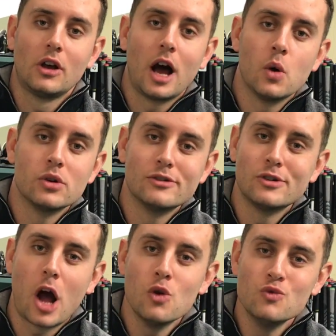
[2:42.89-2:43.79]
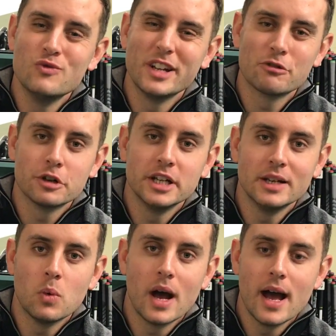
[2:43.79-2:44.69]
I would only
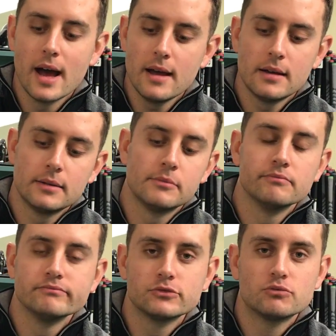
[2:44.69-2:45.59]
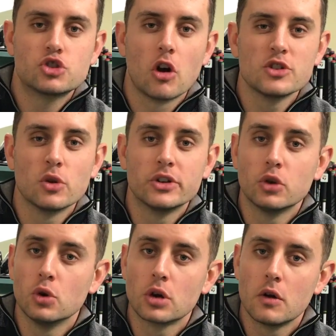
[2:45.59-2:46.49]
really wear Dry Joy
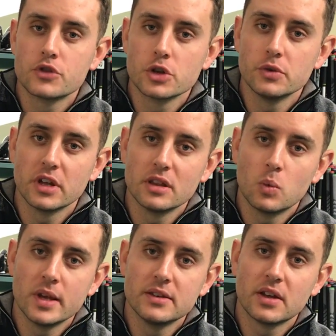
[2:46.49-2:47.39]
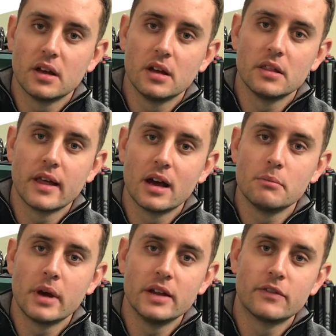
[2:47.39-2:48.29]
Tour golf shoes in the winter. They are
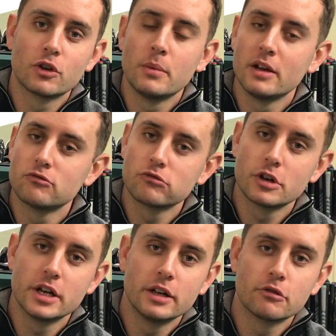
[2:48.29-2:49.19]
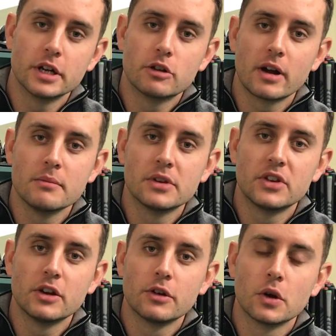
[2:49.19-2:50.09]
made from a really, really great
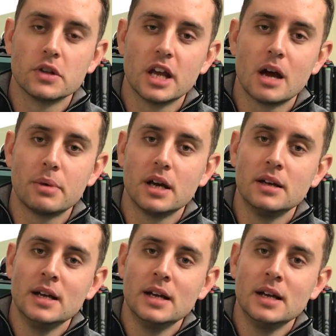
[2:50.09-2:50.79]
material on the upper.